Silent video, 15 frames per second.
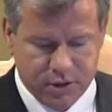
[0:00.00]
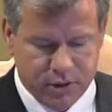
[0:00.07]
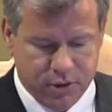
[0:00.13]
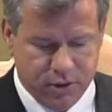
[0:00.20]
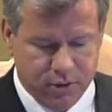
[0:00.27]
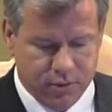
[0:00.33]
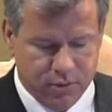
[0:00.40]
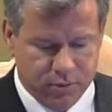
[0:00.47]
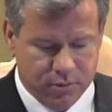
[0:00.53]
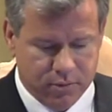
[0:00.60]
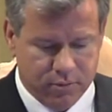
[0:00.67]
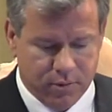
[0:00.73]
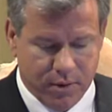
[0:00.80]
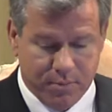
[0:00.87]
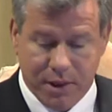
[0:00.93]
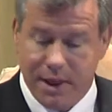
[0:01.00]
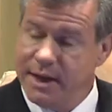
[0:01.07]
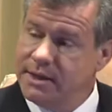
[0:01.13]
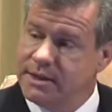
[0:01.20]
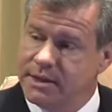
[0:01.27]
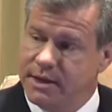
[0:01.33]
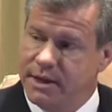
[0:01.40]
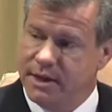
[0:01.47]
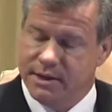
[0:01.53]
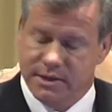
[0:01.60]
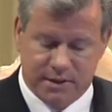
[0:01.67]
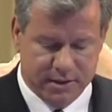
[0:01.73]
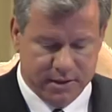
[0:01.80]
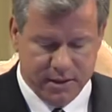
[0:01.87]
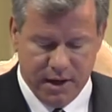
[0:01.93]
to replace
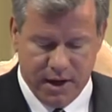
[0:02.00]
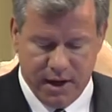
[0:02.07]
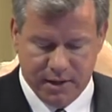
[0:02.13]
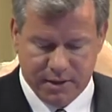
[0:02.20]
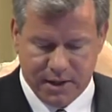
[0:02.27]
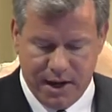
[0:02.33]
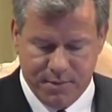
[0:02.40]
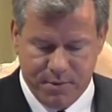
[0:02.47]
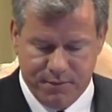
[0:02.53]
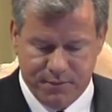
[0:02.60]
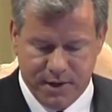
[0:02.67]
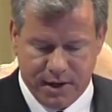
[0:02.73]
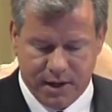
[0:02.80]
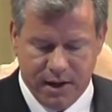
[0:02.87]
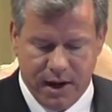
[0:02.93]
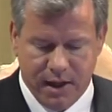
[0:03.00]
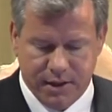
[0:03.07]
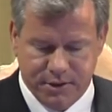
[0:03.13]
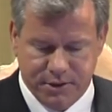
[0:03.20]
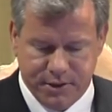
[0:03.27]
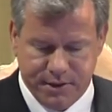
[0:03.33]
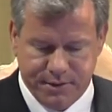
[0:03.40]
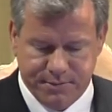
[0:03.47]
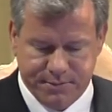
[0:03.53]
this uh, type of technology.